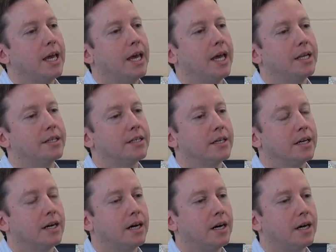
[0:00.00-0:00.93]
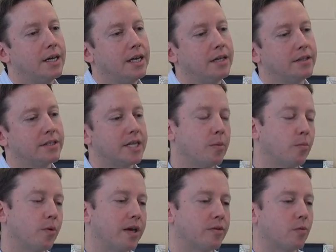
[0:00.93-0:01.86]
And in the
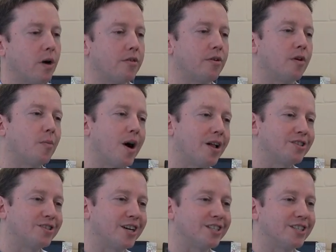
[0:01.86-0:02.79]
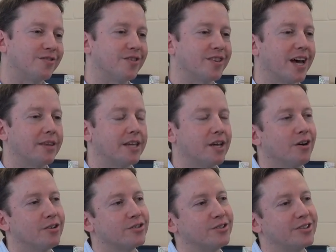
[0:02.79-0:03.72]
same breath, while they're apologizing for that, they
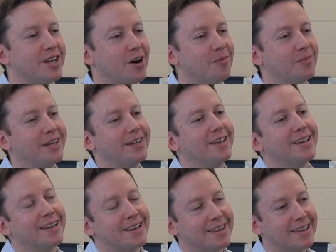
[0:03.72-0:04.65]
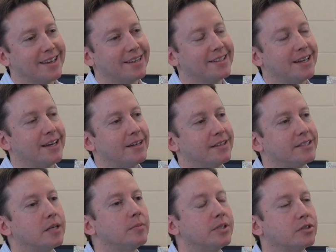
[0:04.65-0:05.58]
also tell me that the
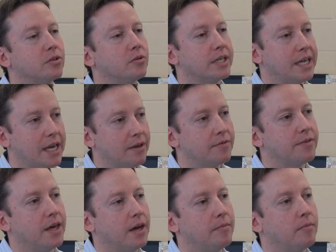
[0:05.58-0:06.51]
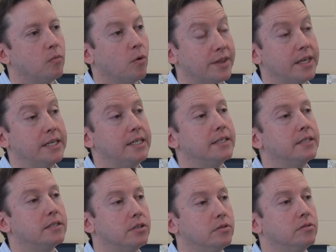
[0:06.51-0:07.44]
Sibley School gave them what they
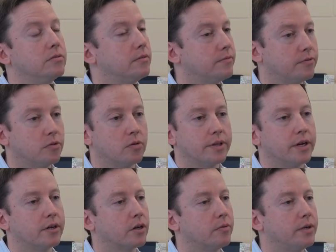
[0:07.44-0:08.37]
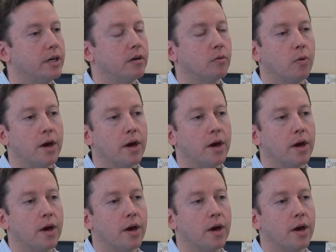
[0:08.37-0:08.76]
needed to for their career,